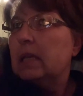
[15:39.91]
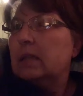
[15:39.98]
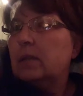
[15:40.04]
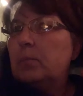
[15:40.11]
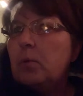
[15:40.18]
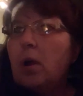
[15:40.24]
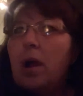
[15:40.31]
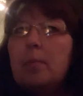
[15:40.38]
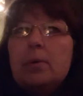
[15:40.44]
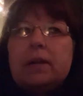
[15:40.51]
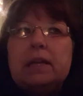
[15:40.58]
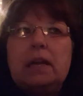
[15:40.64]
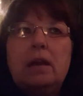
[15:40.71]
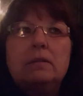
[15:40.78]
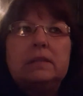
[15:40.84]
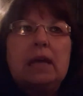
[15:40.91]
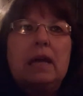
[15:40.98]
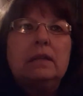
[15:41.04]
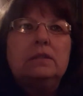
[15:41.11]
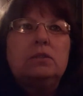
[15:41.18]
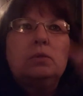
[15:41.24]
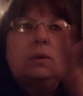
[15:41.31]
The property goes
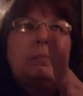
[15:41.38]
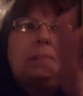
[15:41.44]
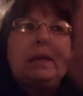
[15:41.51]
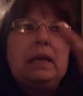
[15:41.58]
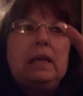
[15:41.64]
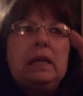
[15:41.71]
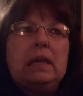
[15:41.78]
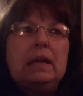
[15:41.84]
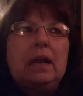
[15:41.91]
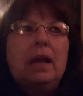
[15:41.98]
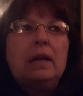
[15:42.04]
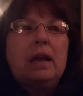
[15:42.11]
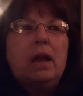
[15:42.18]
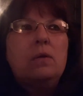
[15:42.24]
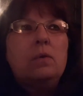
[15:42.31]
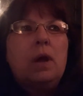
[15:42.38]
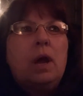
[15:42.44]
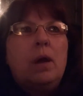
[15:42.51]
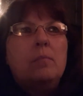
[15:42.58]
out into a peak, and I know